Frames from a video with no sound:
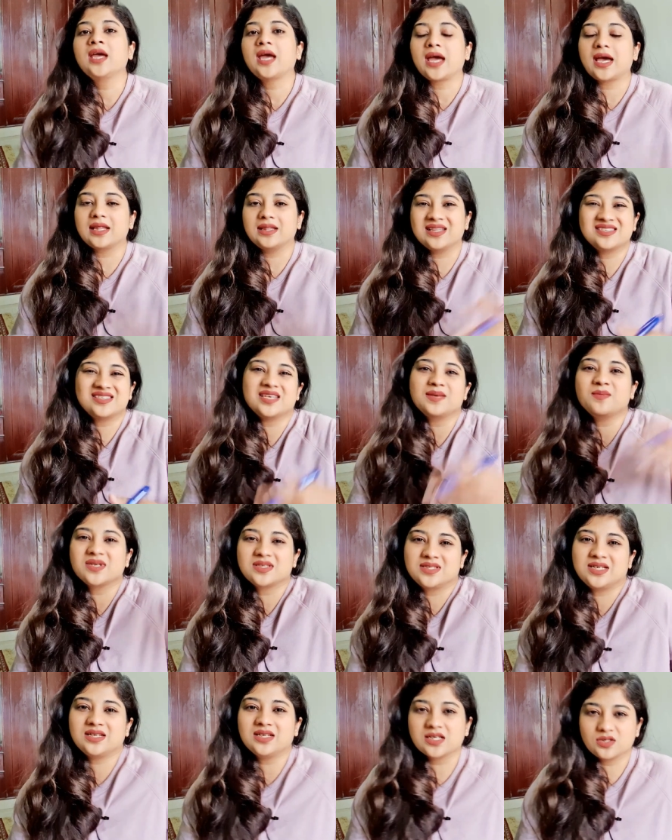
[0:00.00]
and the same
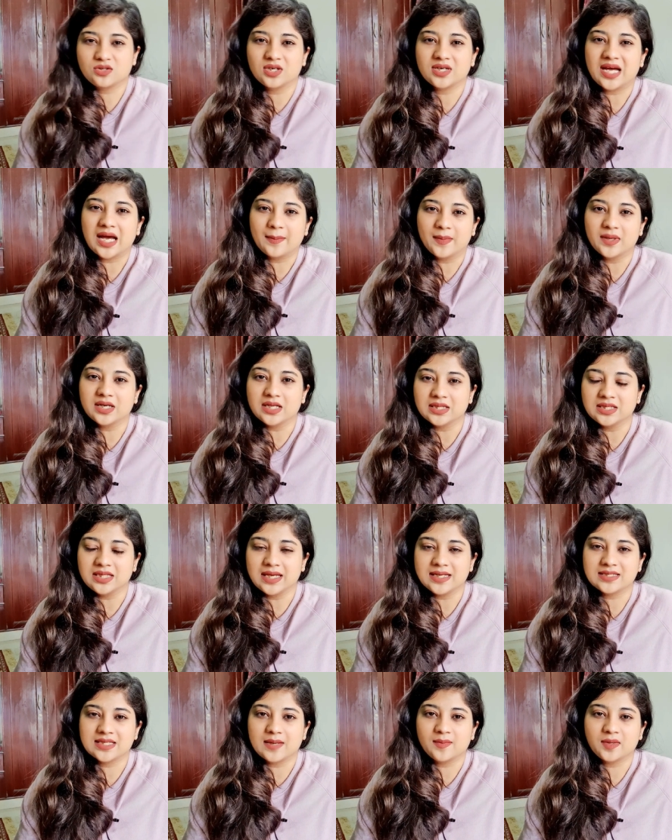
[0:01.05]
mistake does not happen in the
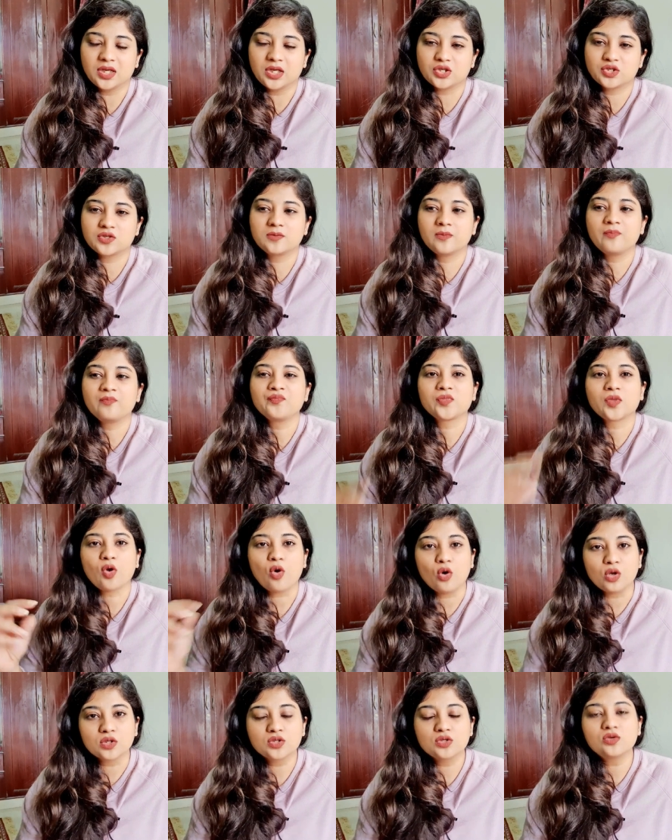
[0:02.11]
examination
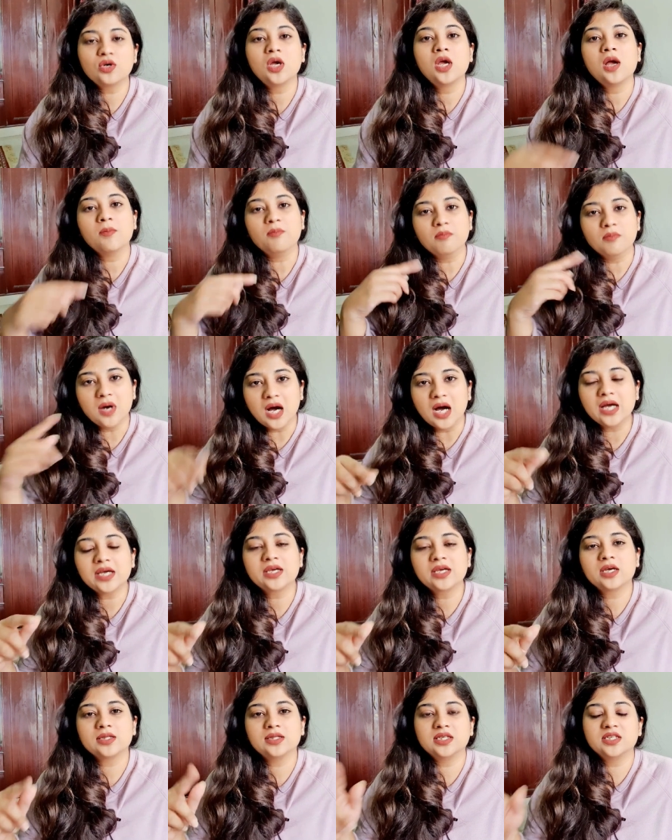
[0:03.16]
also
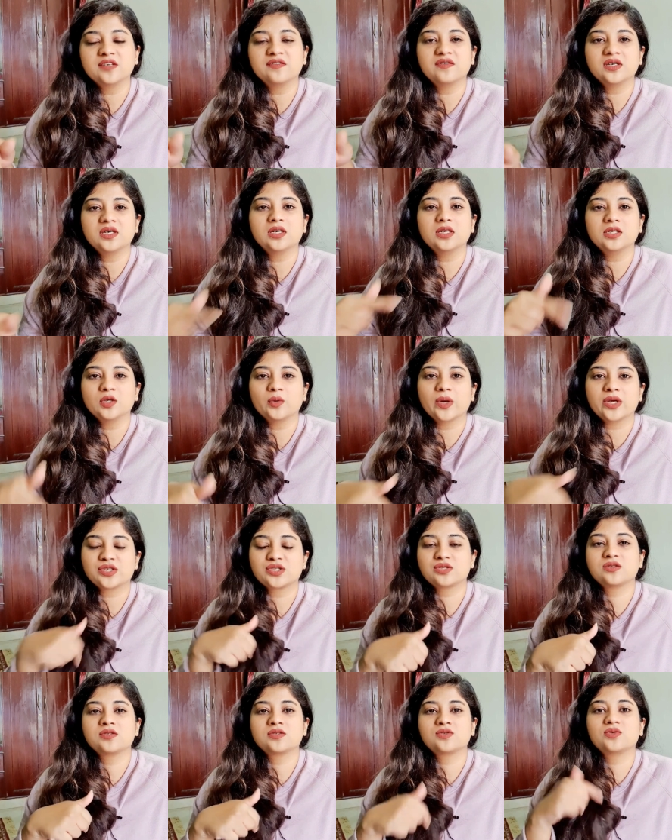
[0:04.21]
mark the difficult
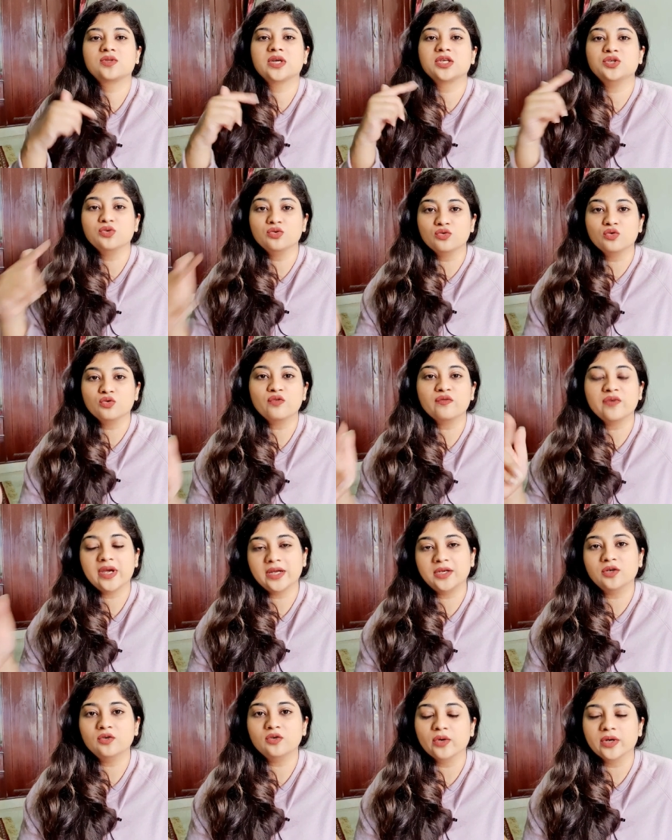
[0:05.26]
questions so that you know where
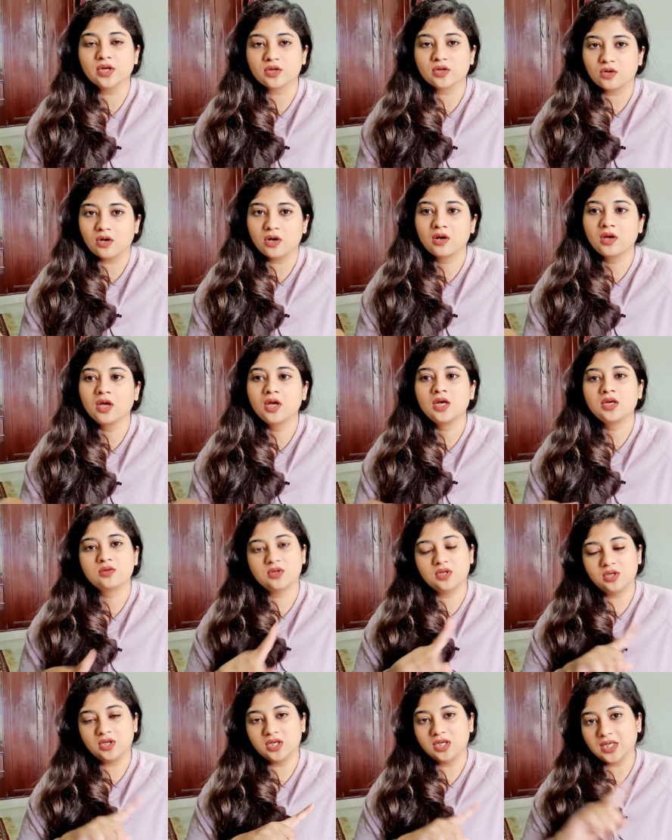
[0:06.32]
you're going wrong so
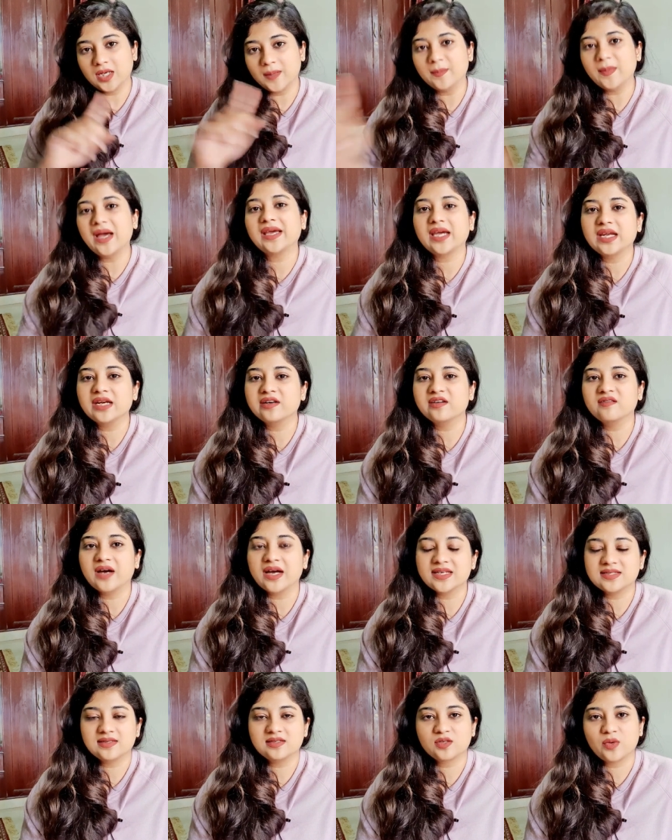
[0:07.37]
you can come back and
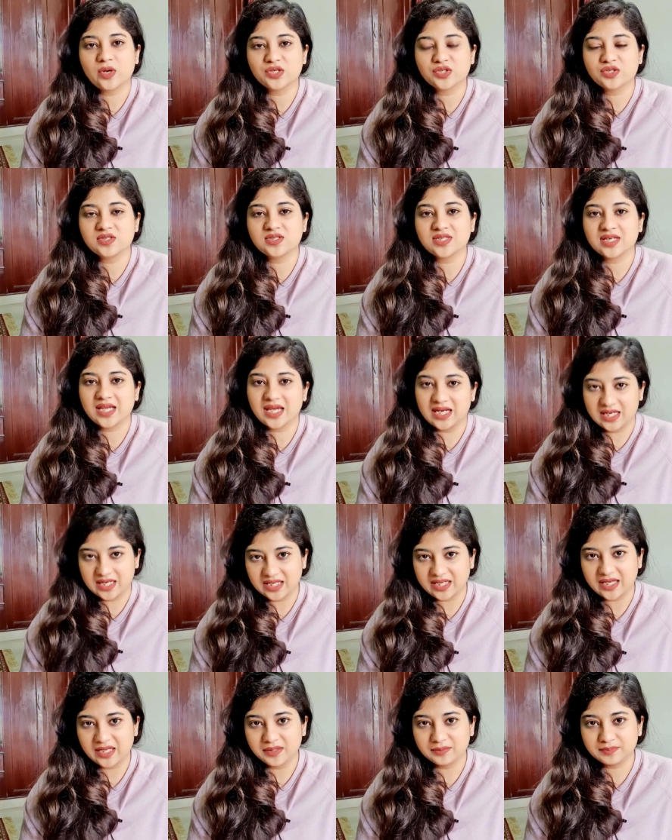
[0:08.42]
revise these questions again and
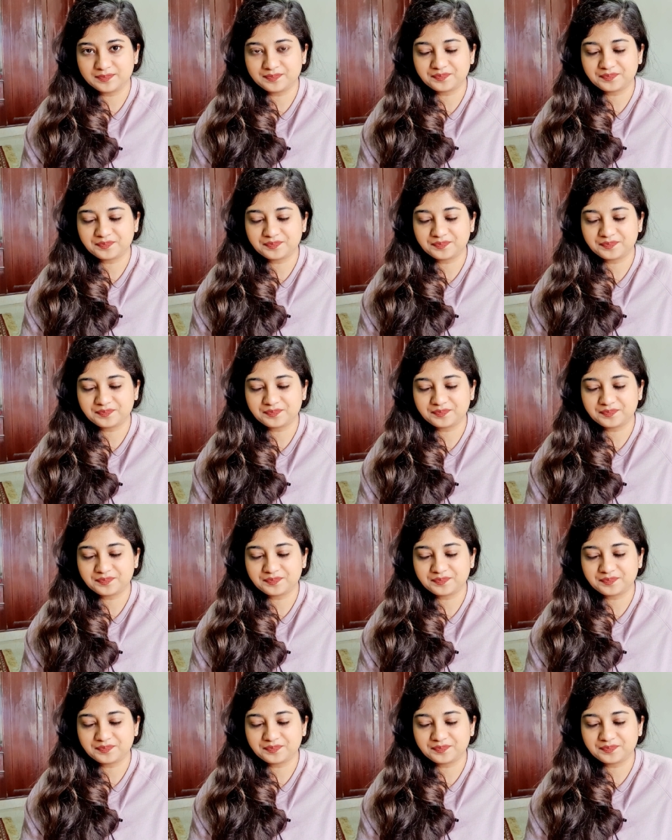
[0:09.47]
again